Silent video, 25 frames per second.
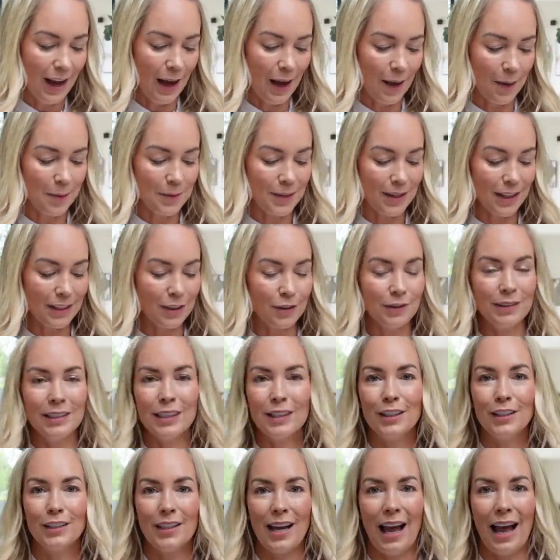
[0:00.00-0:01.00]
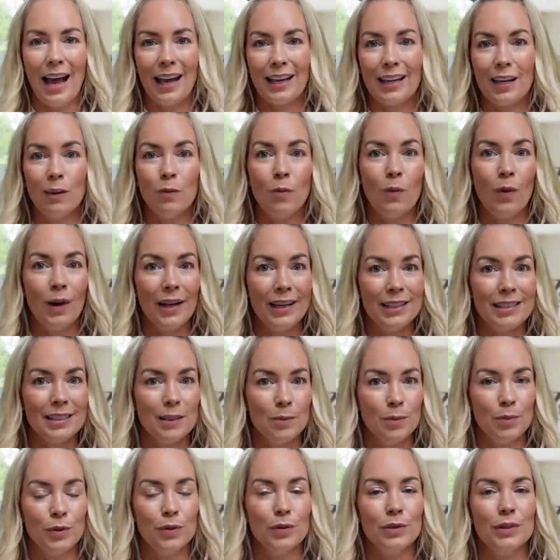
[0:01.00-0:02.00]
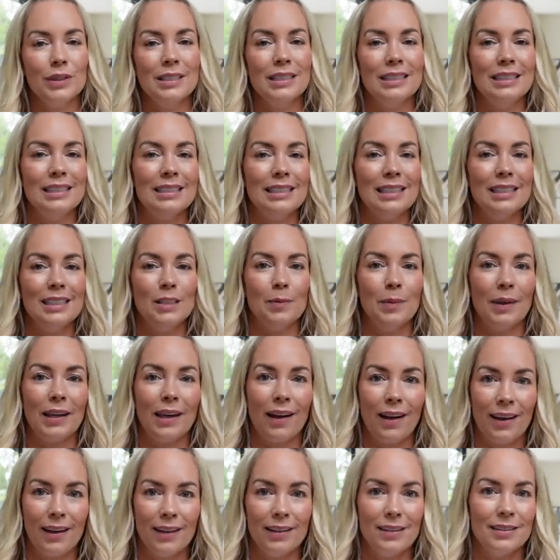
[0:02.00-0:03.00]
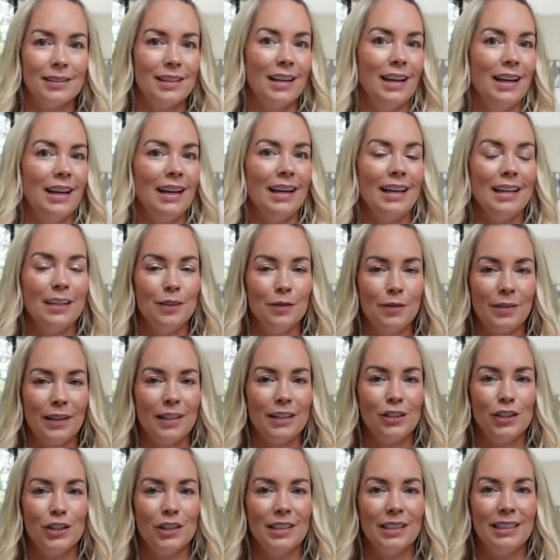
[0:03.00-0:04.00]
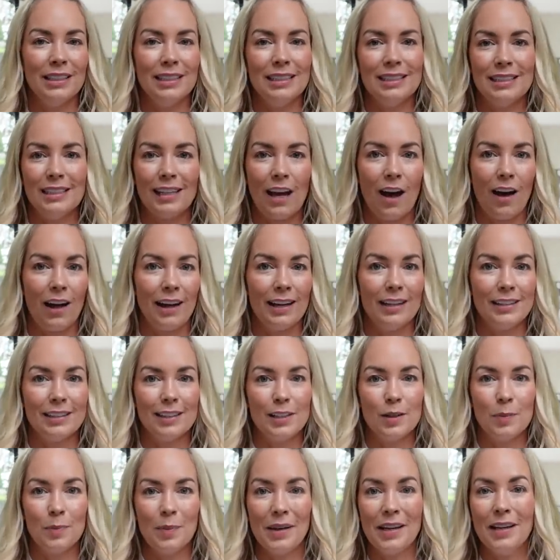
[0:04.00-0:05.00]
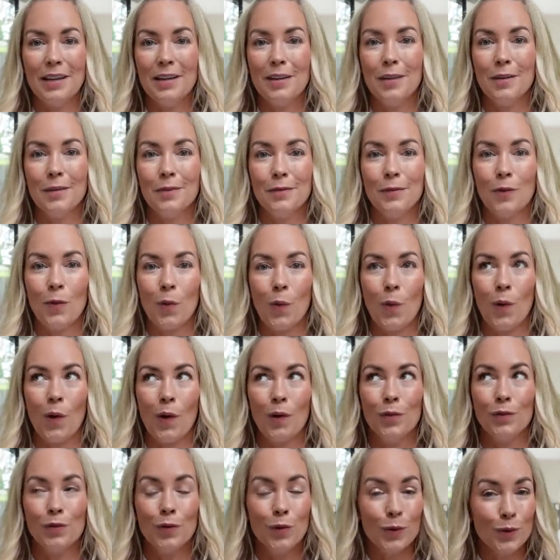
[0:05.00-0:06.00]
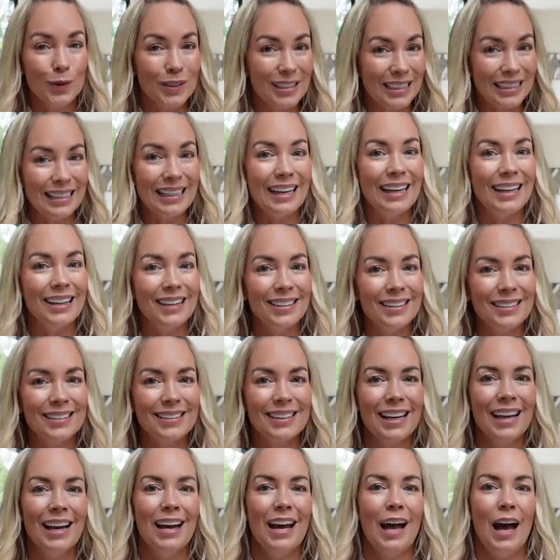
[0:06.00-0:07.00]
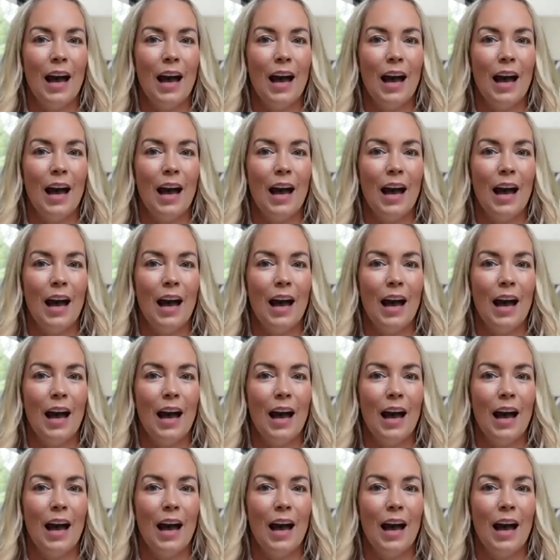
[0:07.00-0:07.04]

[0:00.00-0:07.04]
Um, so that's a really good hack. And why it's important is because inflation is the highest it's been for 40 years.